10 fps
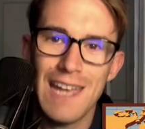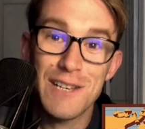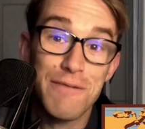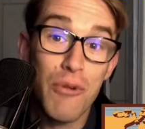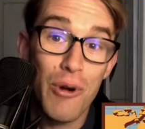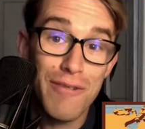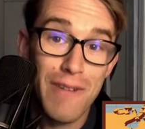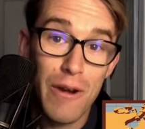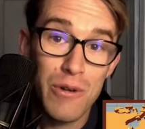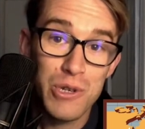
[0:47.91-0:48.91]
It's a foreign
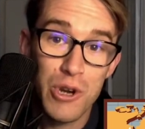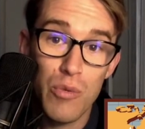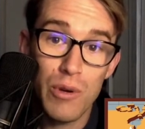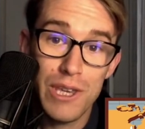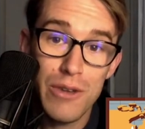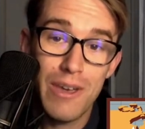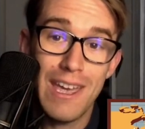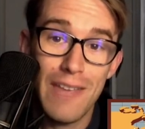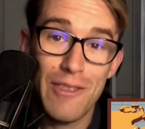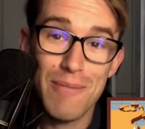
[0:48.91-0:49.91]
affairs show where you
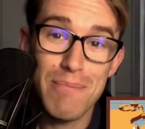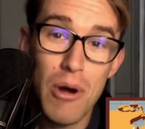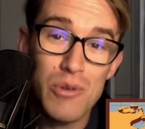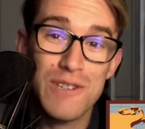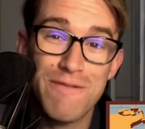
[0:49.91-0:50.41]
can get the most